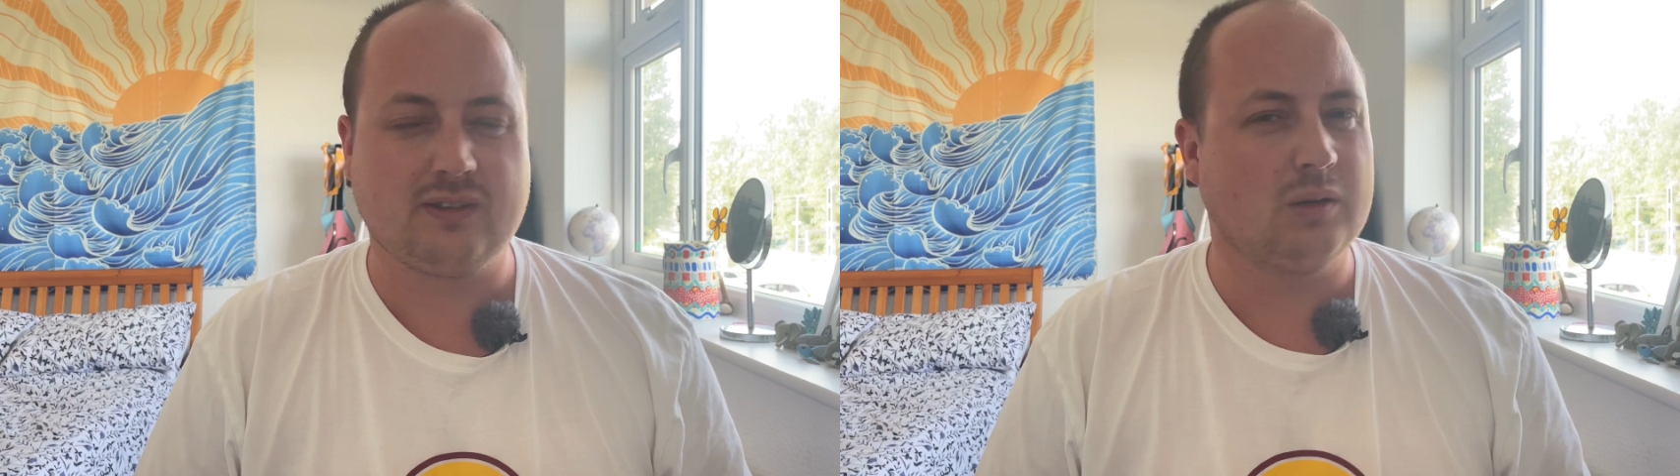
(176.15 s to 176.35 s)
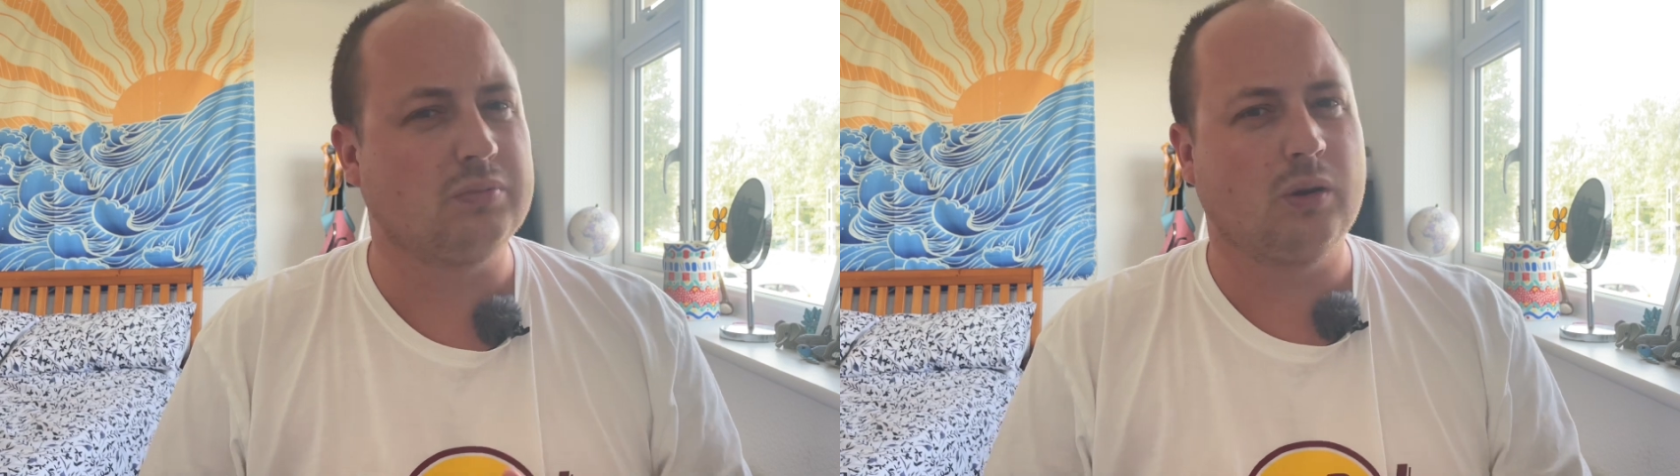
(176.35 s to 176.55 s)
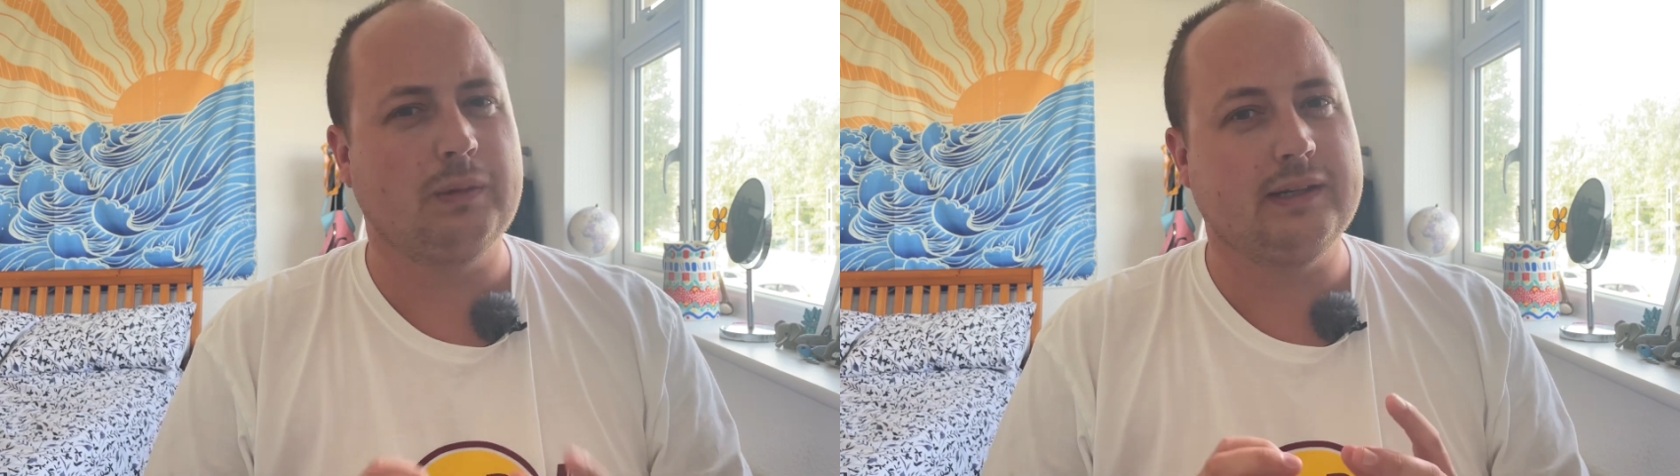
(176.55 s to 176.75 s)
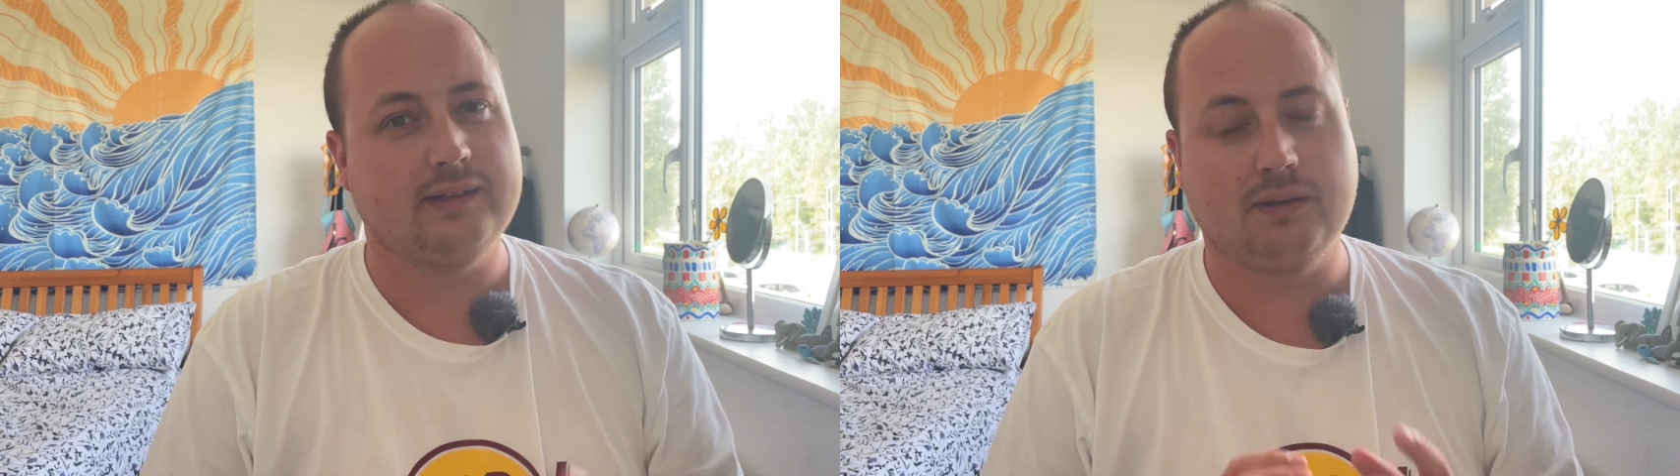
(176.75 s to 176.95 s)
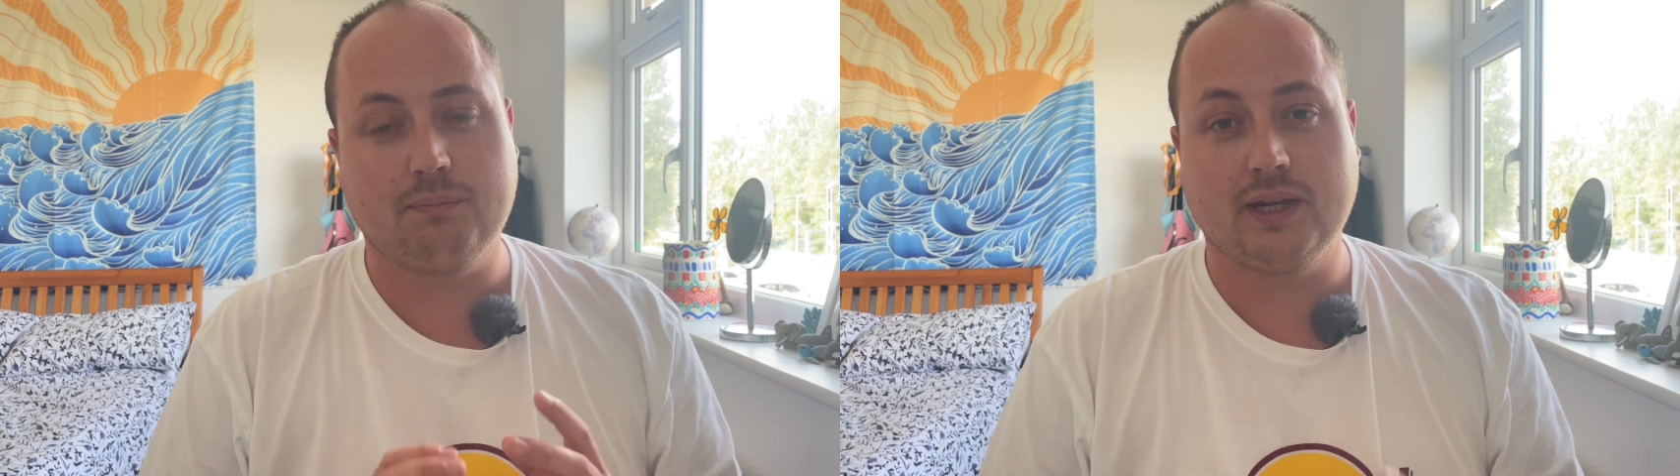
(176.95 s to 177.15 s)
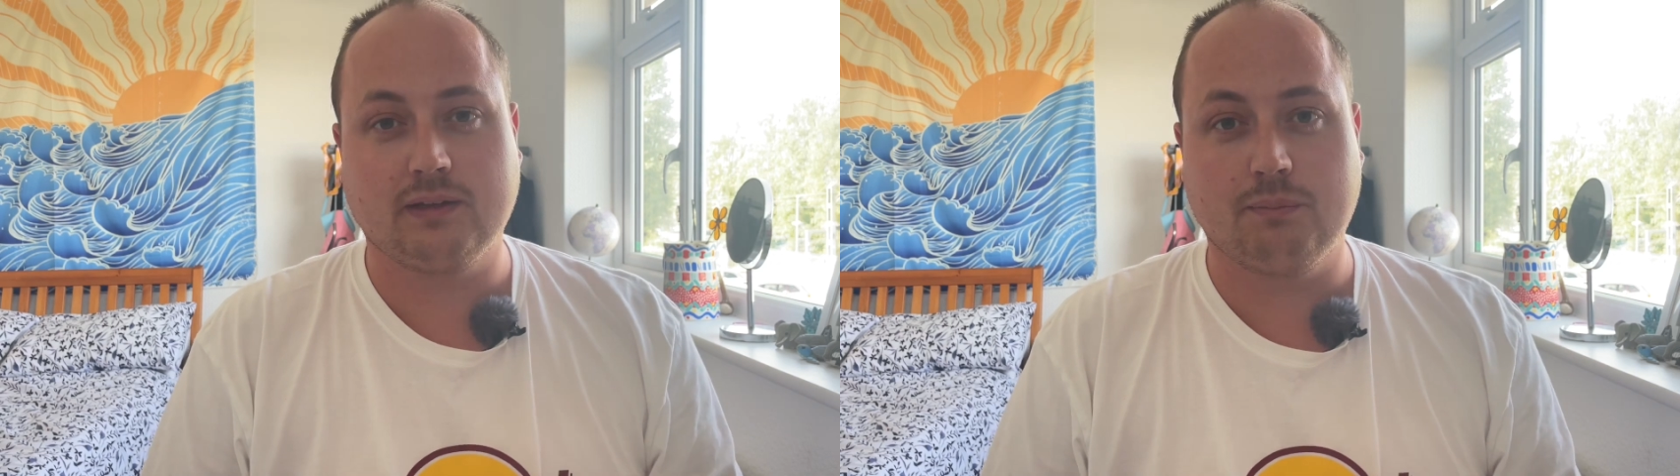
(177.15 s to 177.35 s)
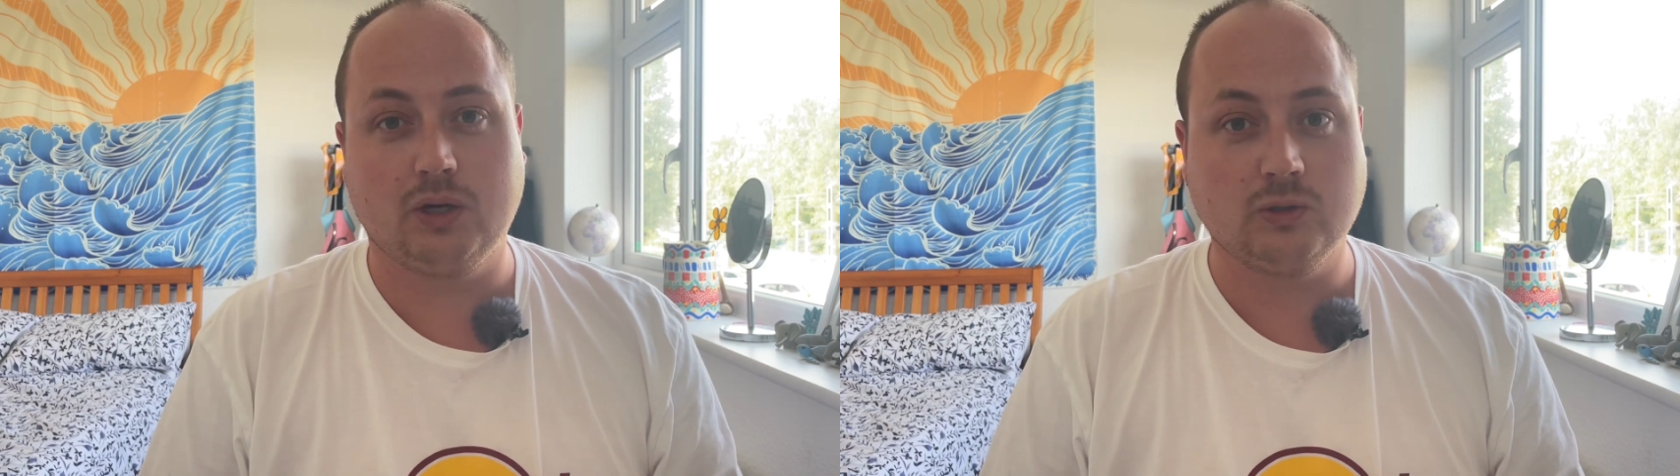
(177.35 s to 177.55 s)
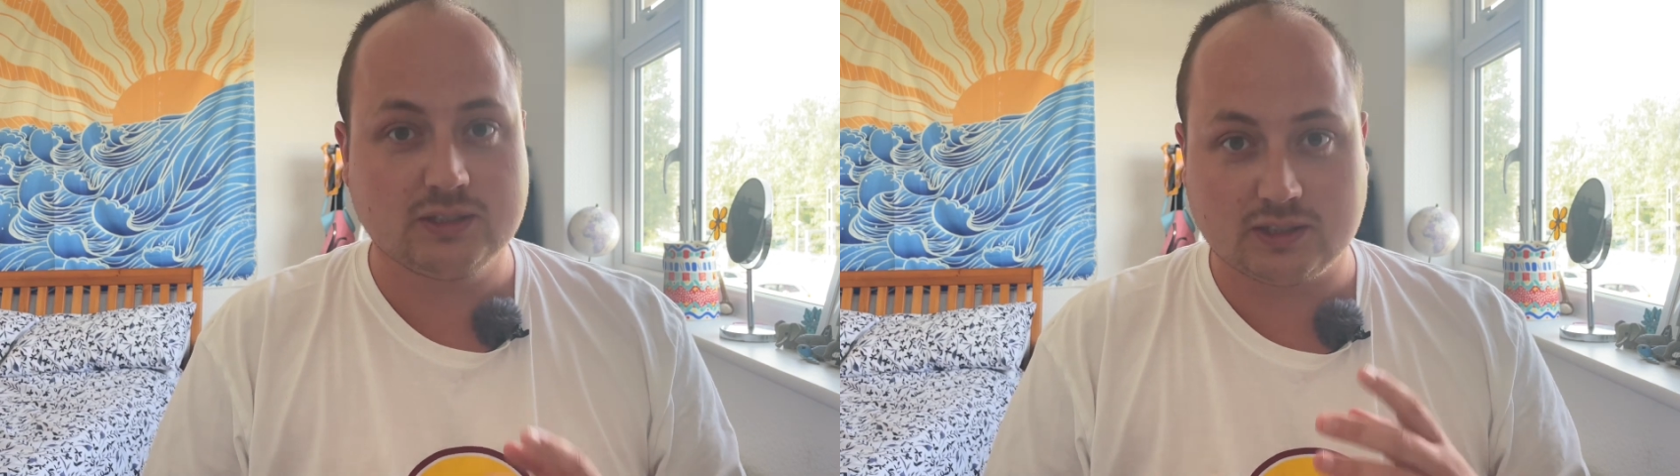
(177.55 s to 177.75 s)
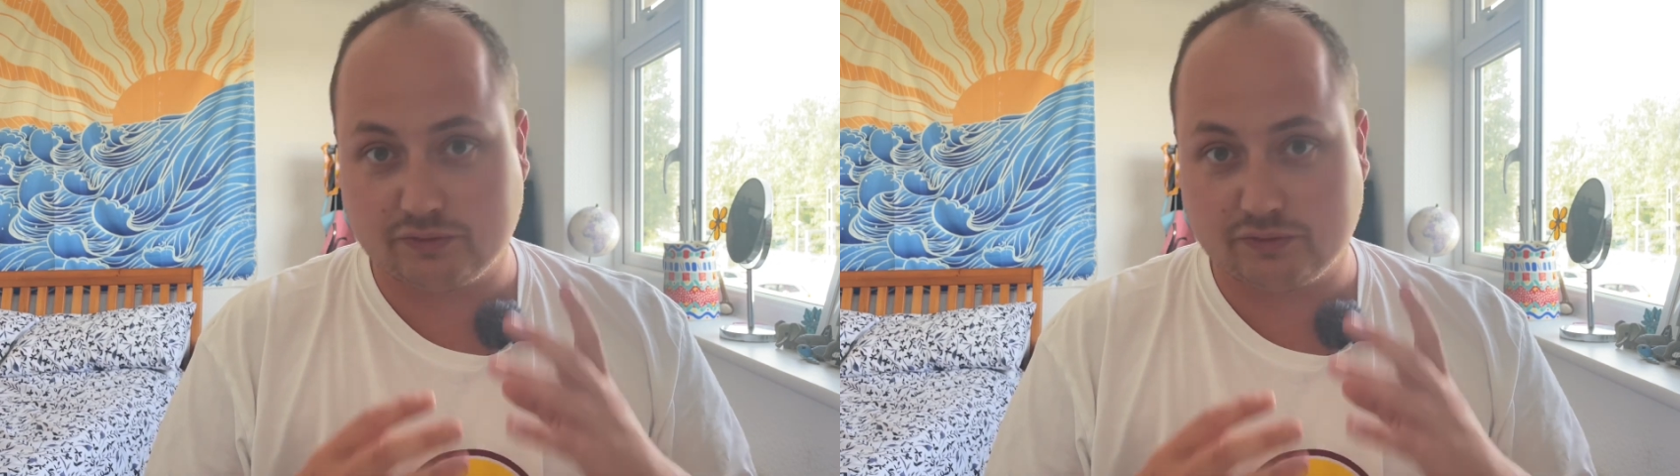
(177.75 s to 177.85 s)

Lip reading: I probably didn't make the most of